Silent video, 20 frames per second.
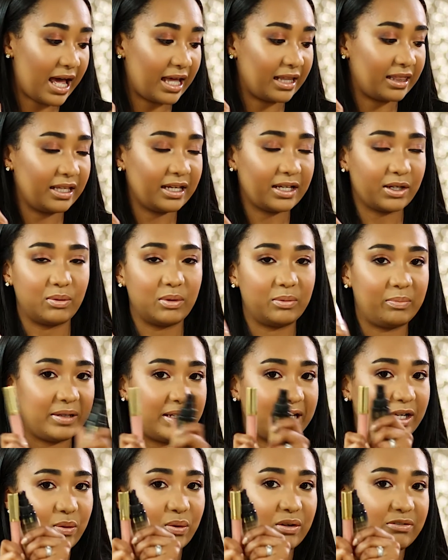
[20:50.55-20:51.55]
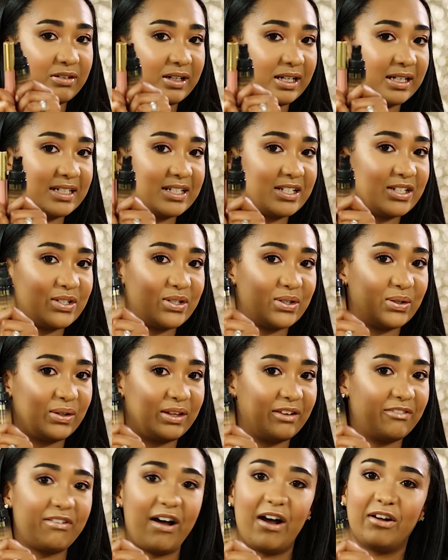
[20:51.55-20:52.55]
I think it would be equivalent to
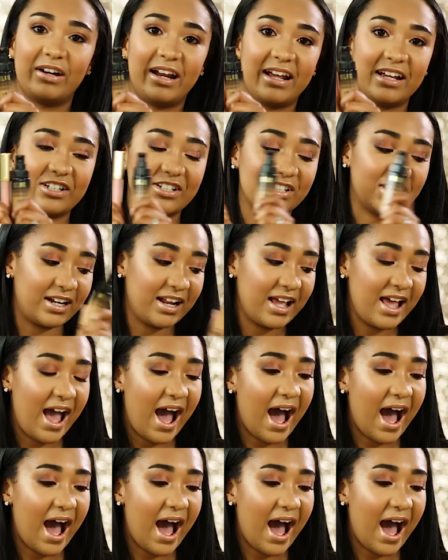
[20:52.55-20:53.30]
the foundation.